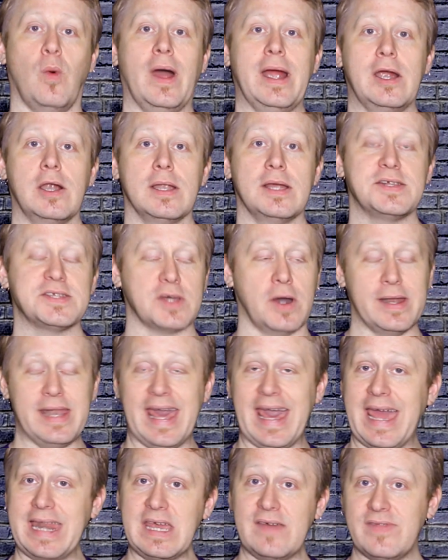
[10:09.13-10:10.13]
wireless
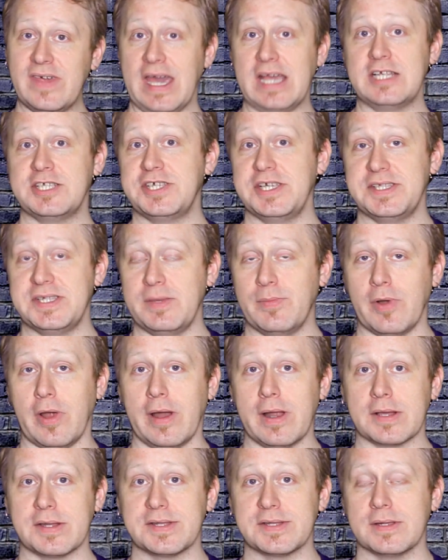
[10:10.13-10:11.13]
on any of the HTC
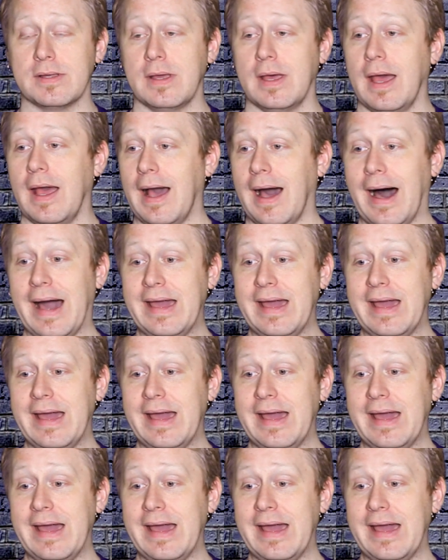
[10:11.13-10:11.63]
products.